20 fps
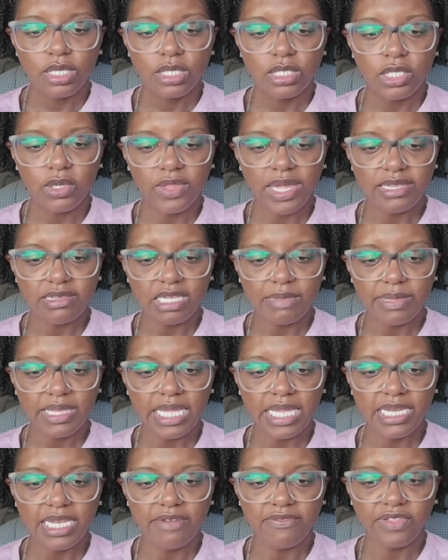So that's something
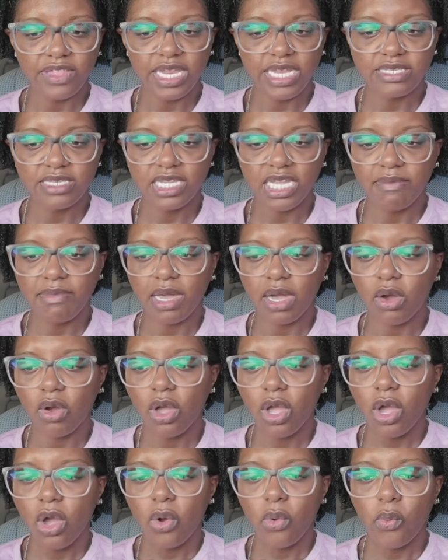that definitely needs to come out.
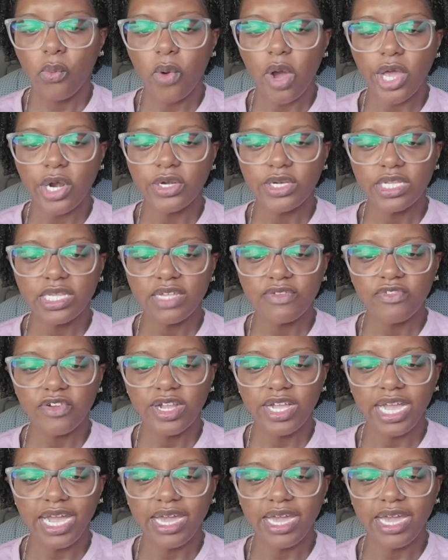Water delivery,